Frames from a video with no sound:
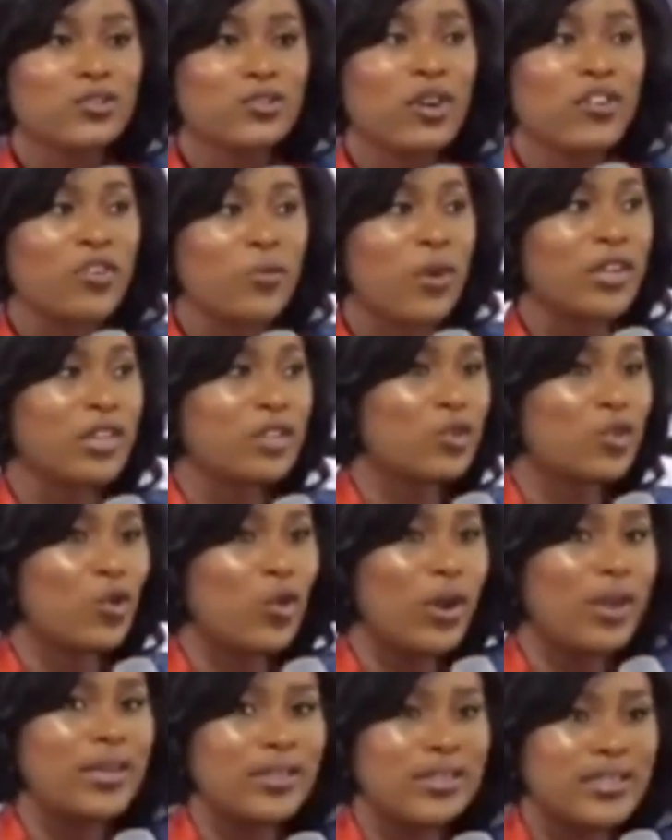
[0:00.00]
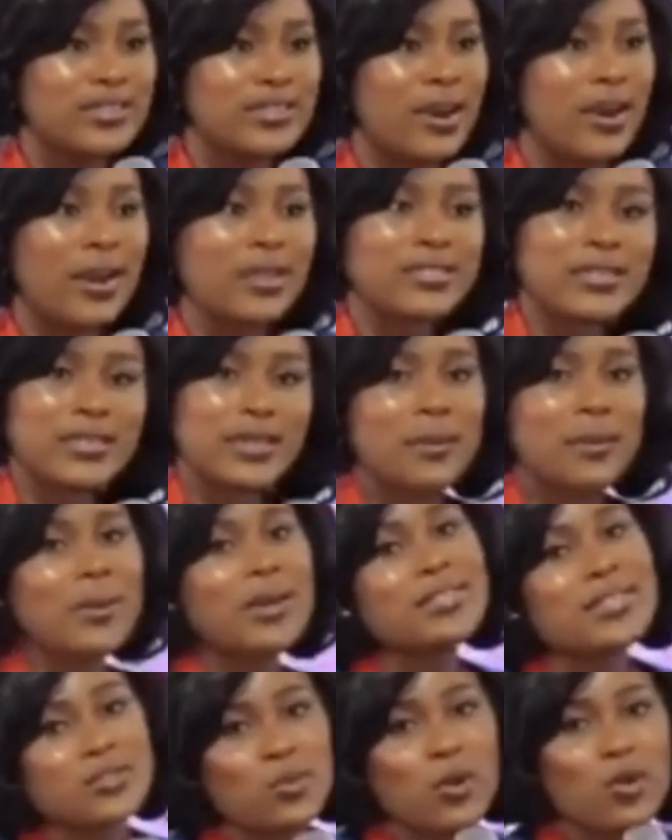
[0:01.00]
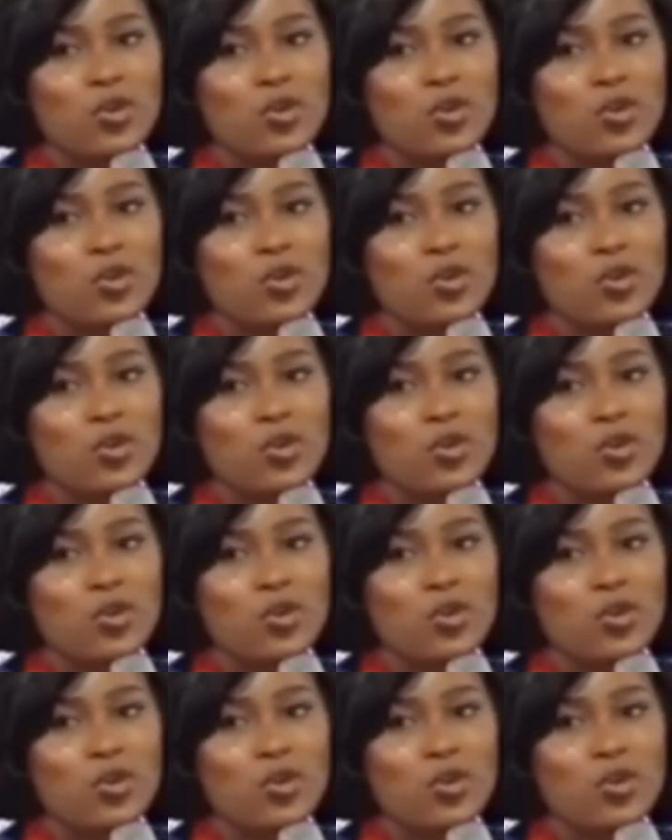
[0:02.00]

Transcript: So everybody is going in this direction. I might as well go